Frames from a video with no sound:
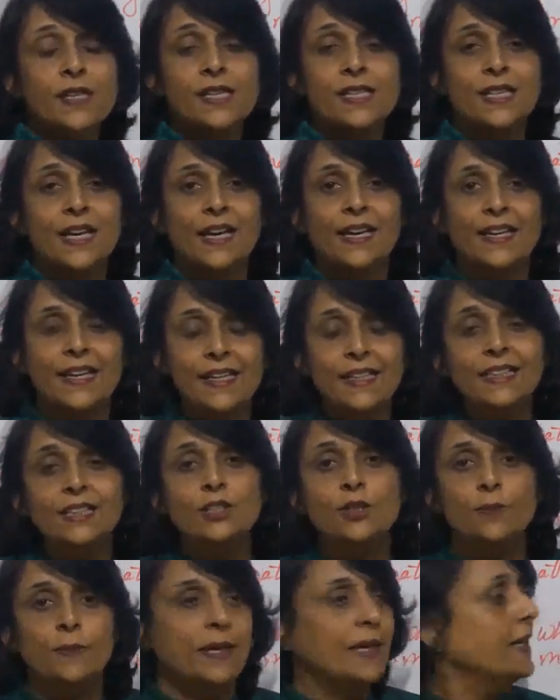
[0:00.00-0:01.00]
this
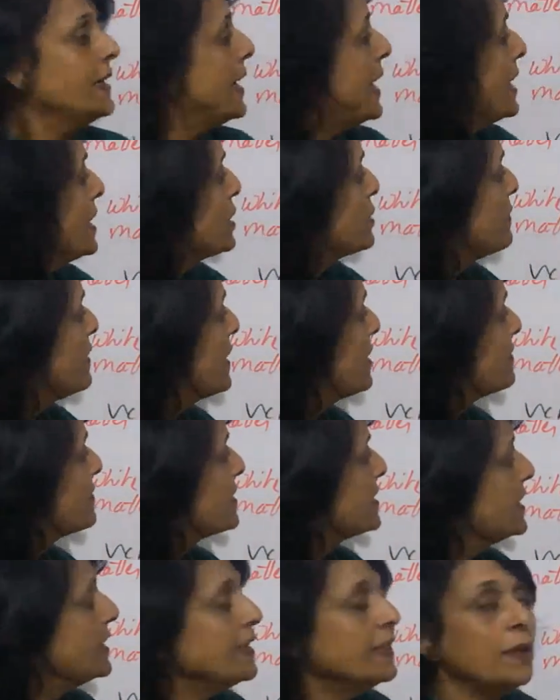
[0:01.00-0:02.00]
arrangement, as we have
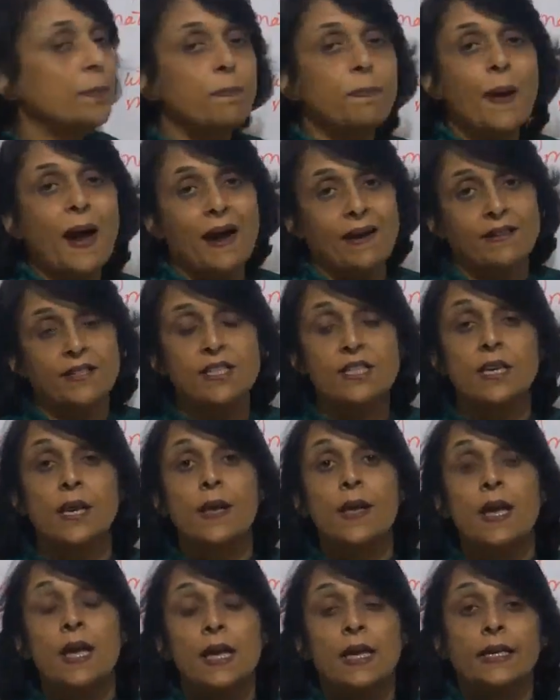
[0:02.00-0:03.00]
seen the parts,
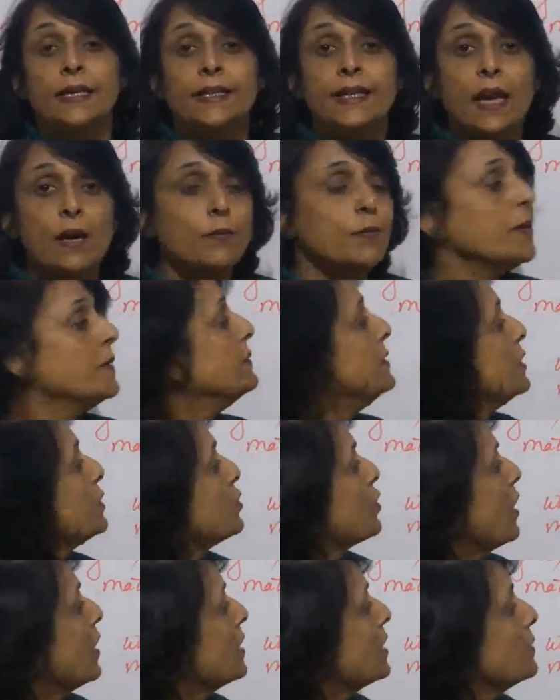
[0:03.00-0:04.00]
now we will
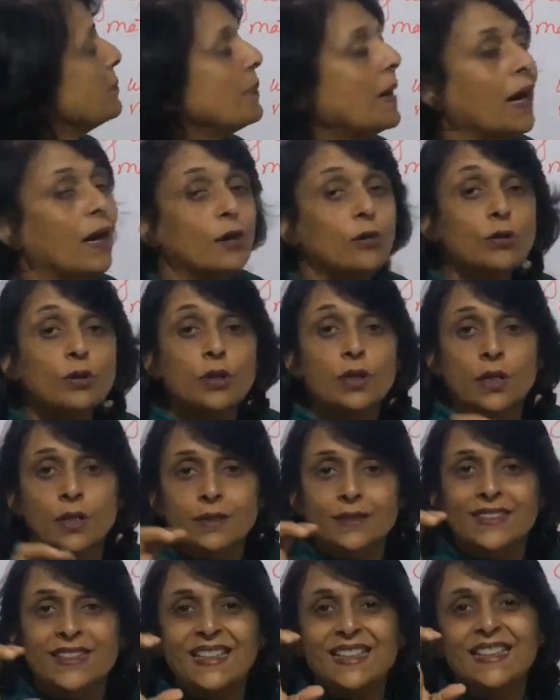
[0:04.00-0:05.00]
talk about
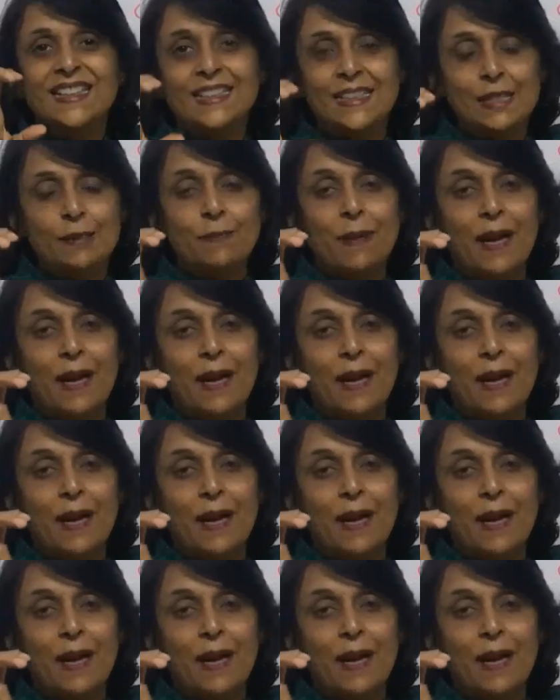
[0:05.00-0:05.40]
the gray